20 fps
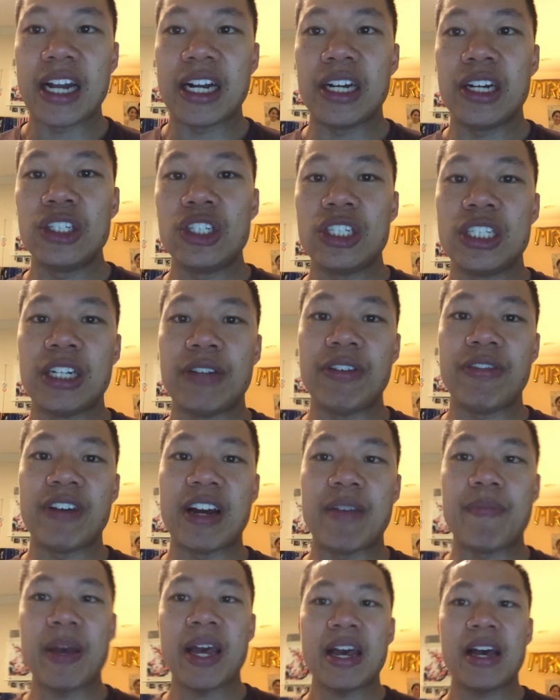at
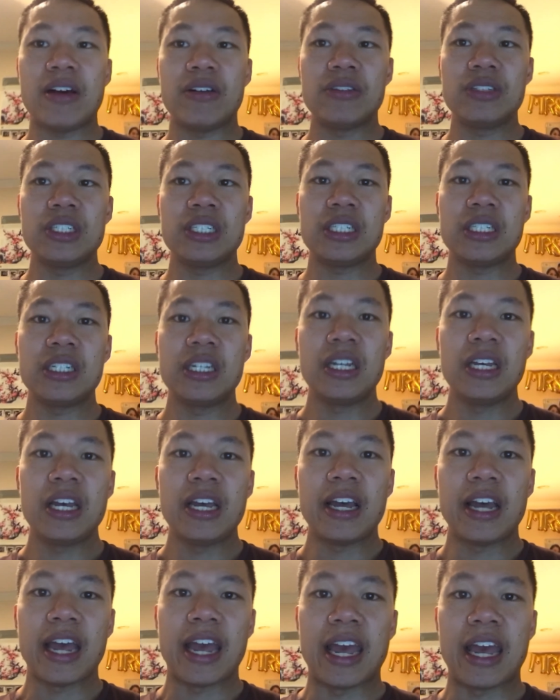175 pounds,
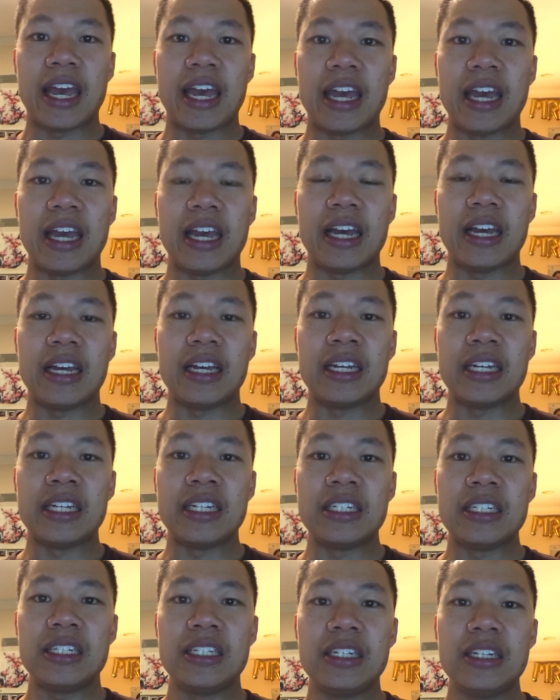
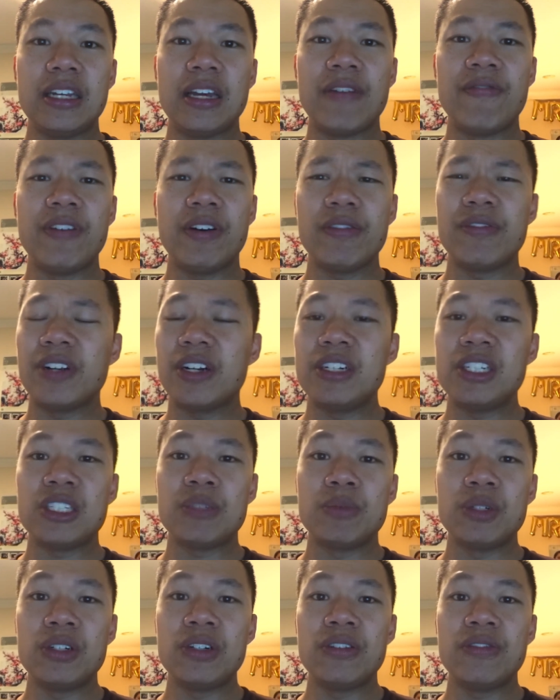and I felt very
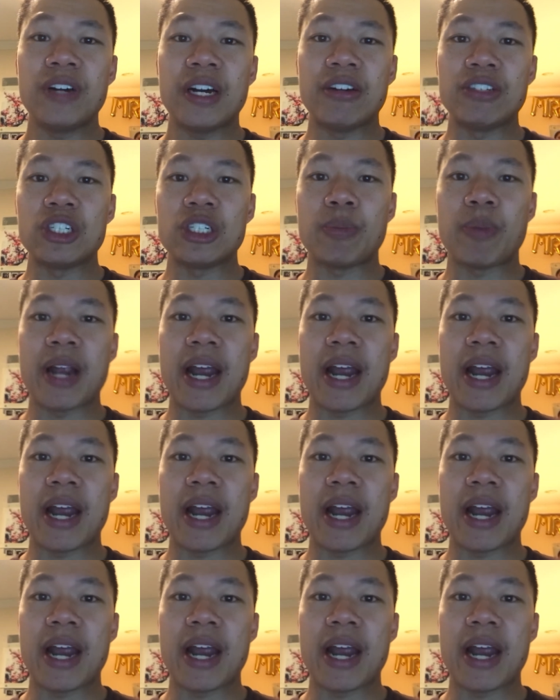smooth. I was just